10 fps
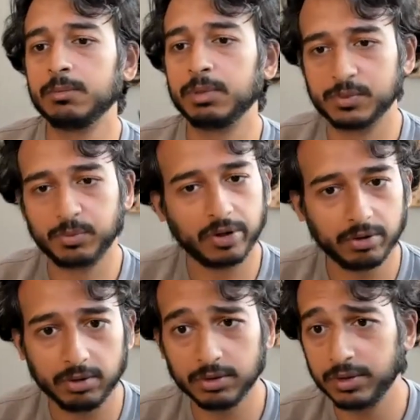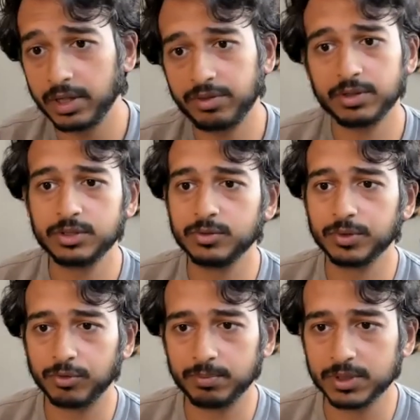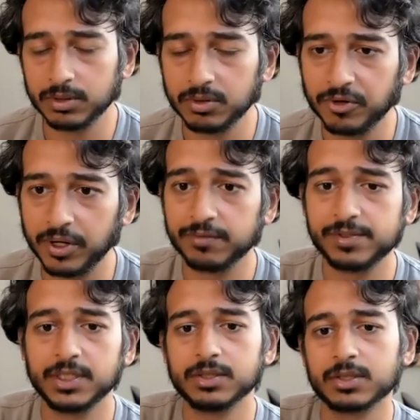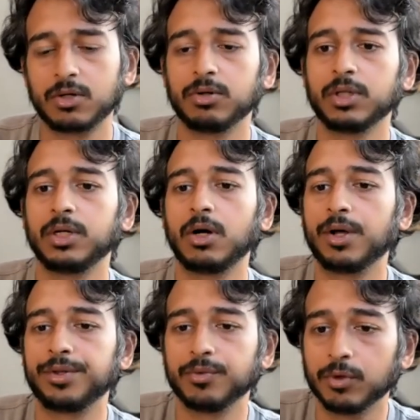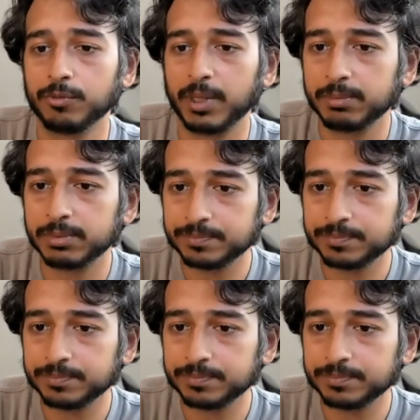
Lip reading: But spoiler alert, nothing to do with crypto or NFTs currently on the roadmap.